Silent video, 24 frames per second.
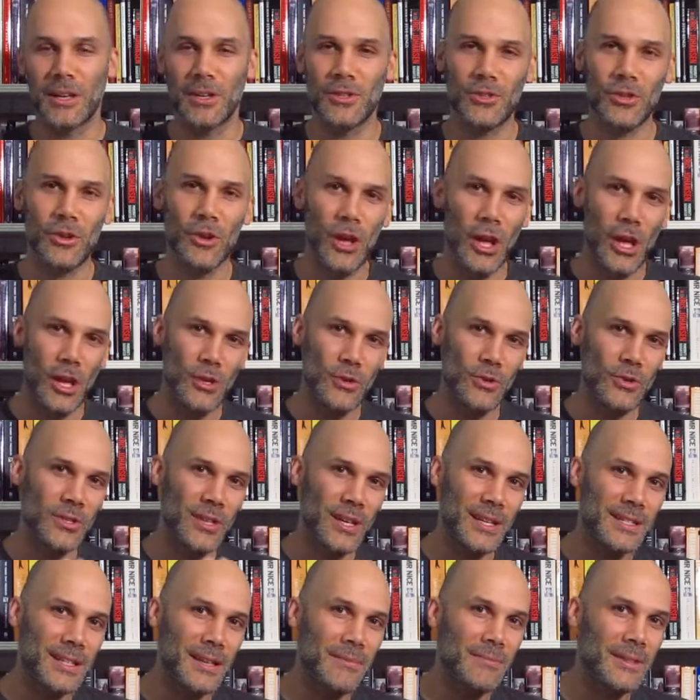So you say
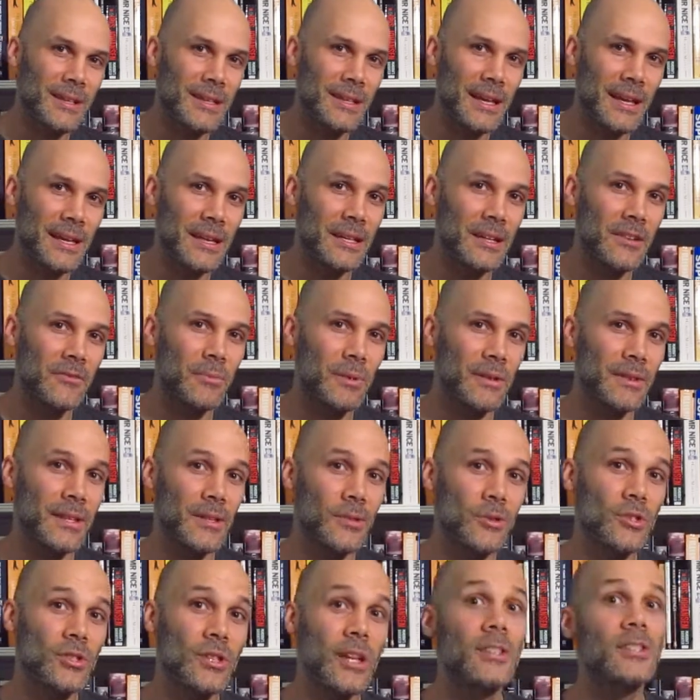something negative, but then
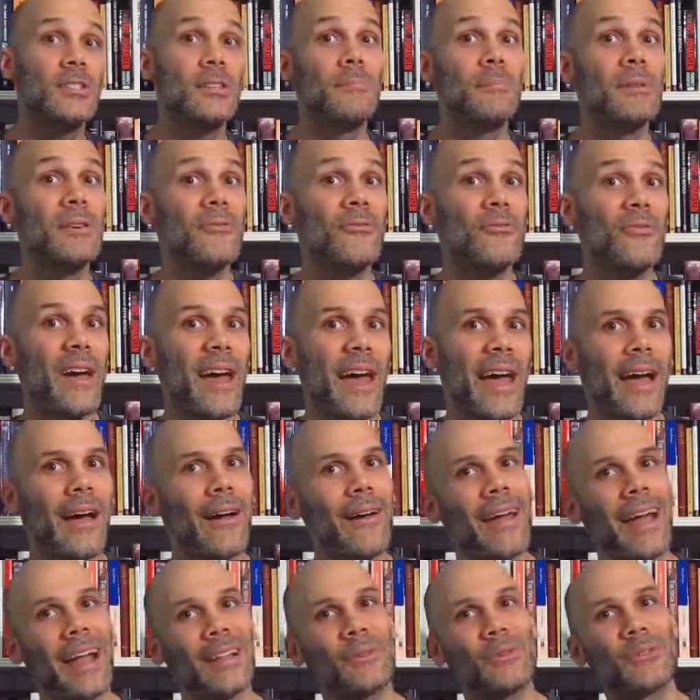you say to be
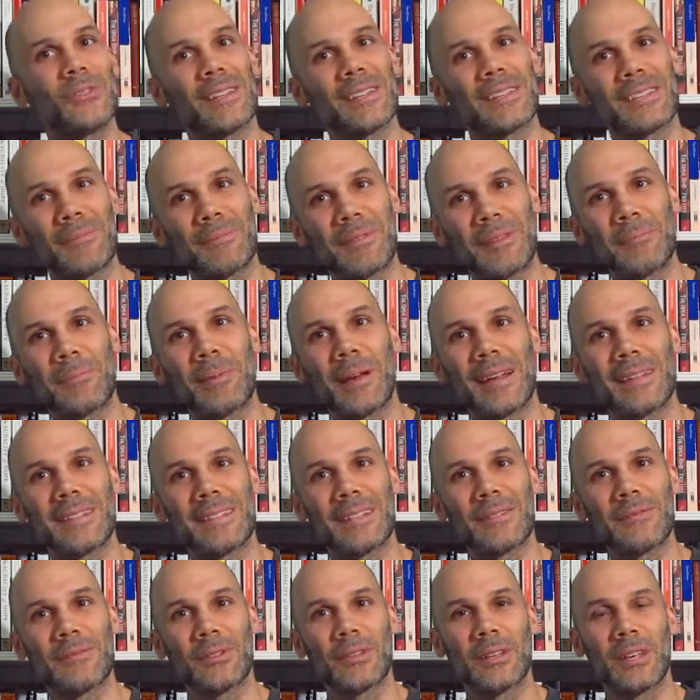fair, and you say something
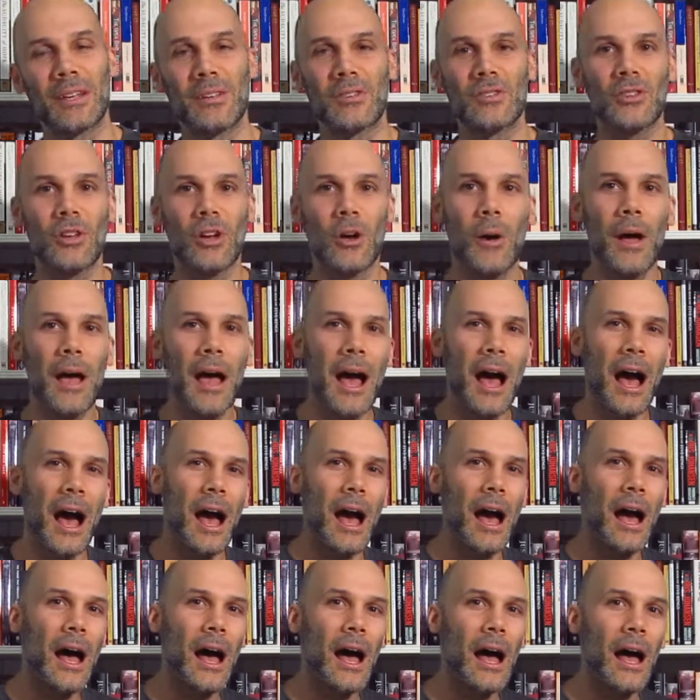positive, okay? So
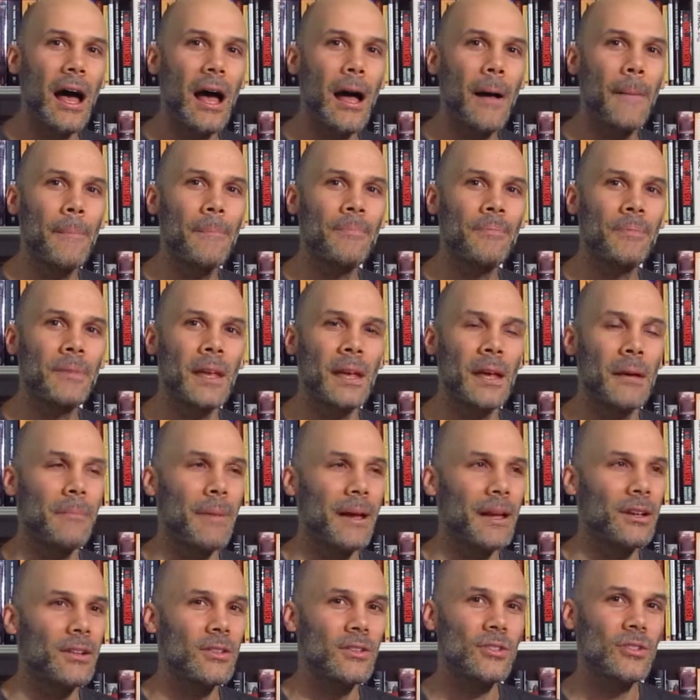my
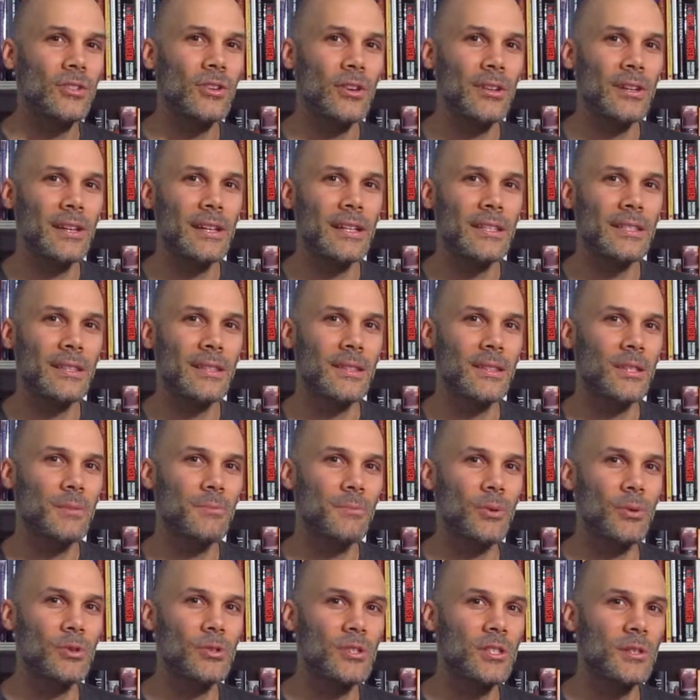concern is that this
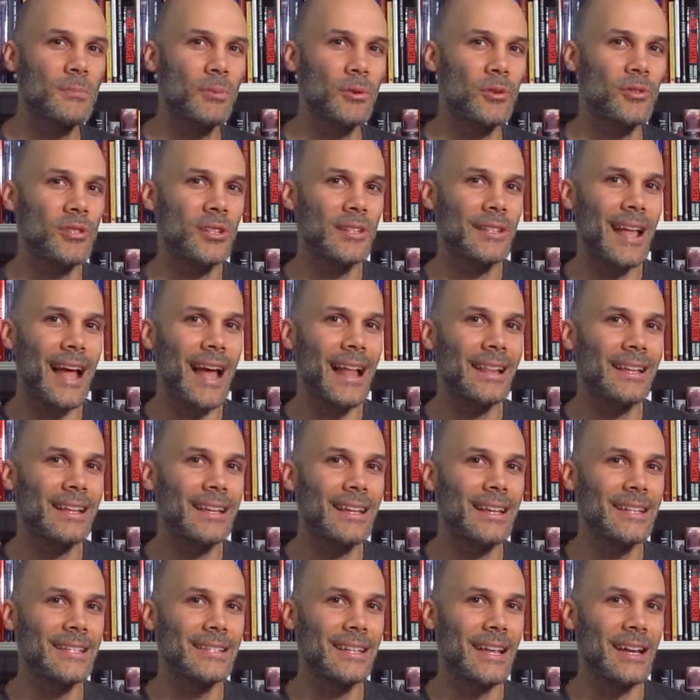person's personality
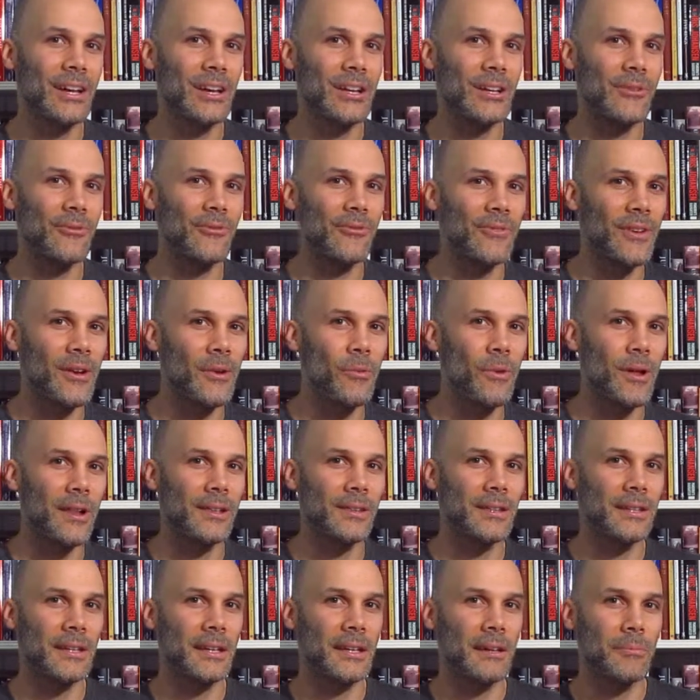is not going to fit well in
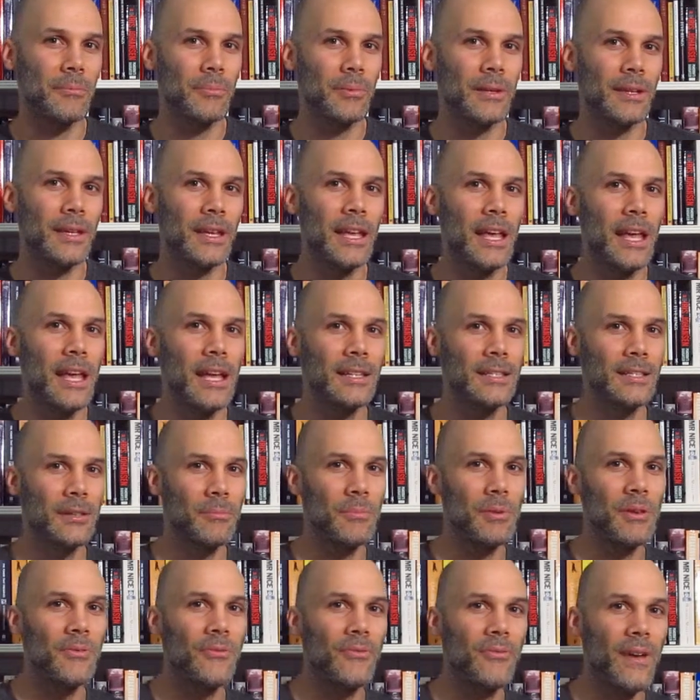the company. To
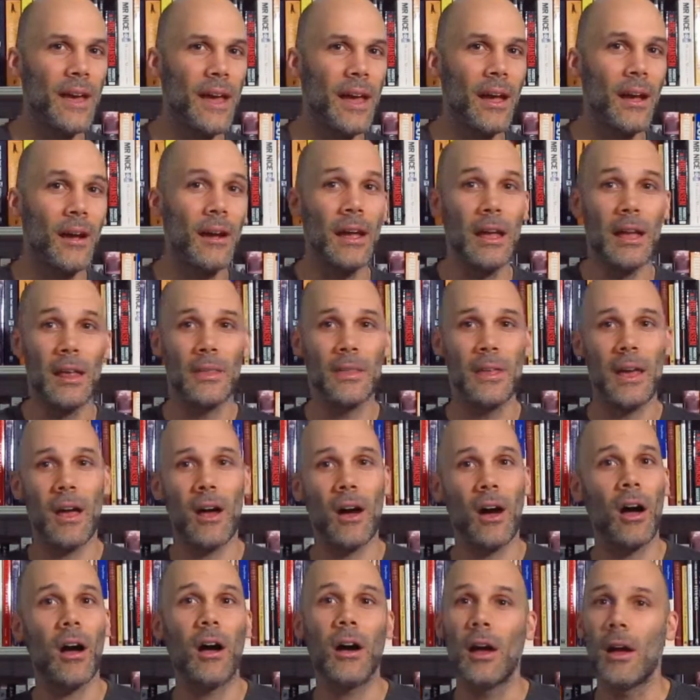be fair, they
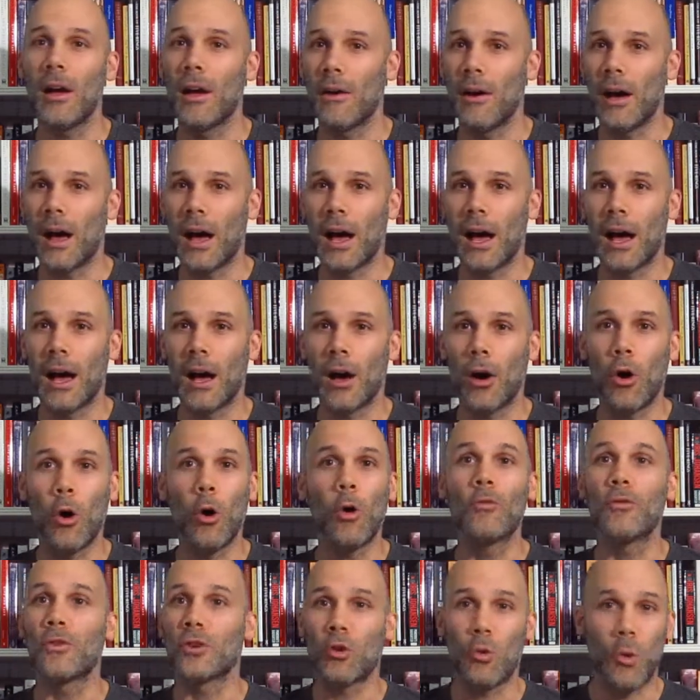are
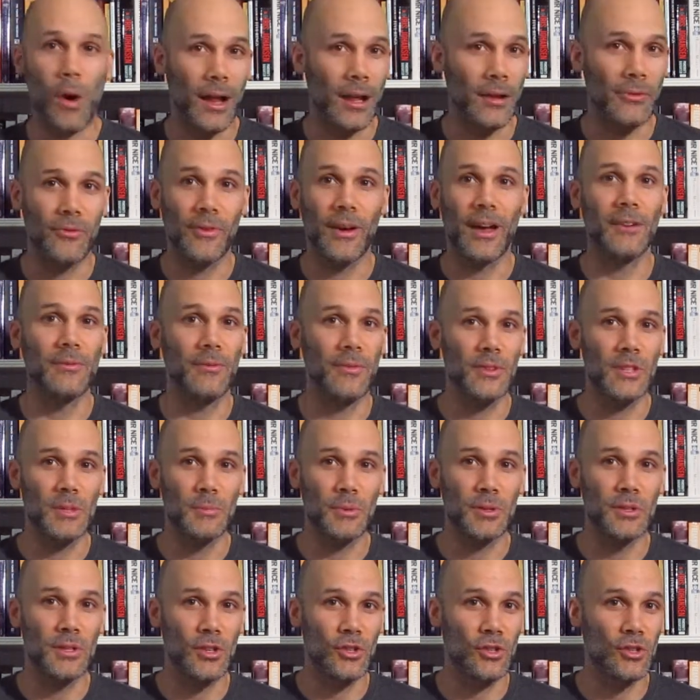overqualified for this
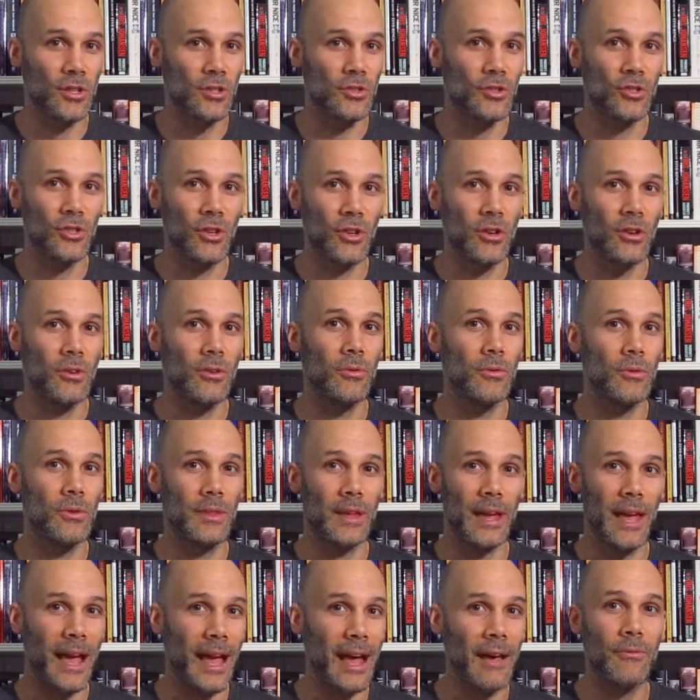position, so
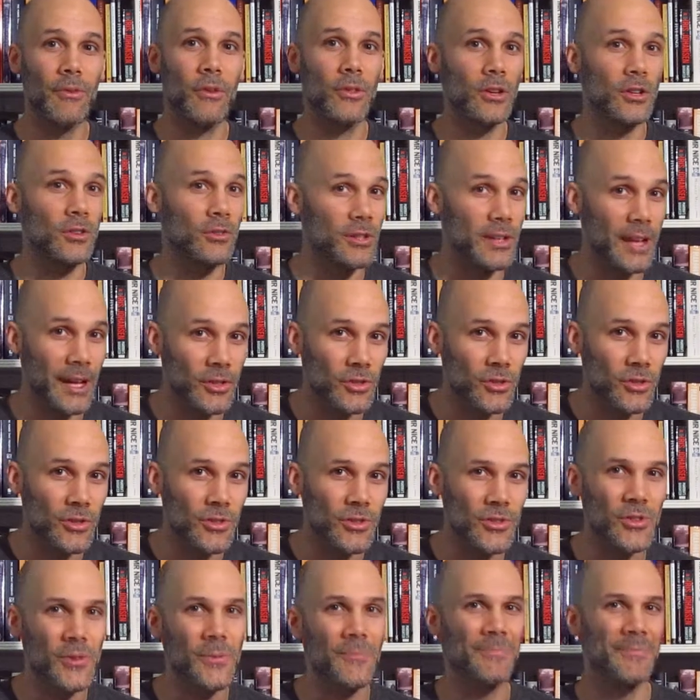they have all the
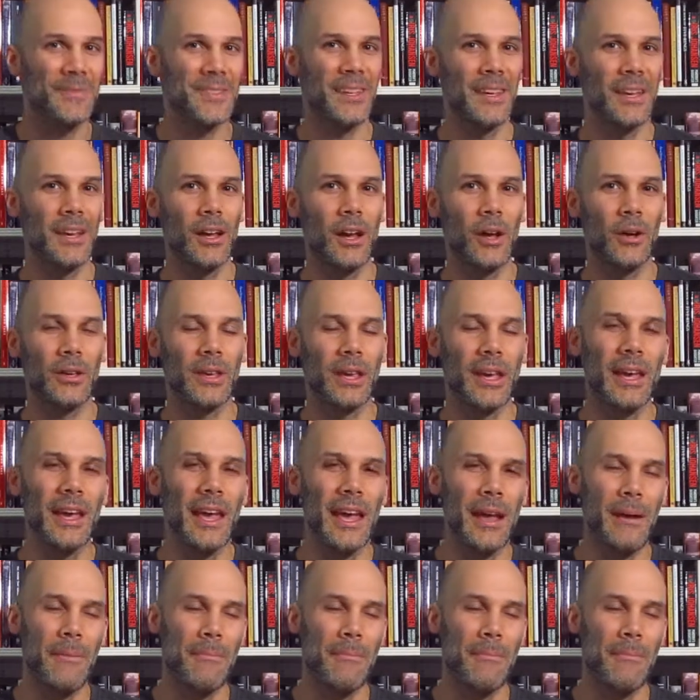credentials, okay?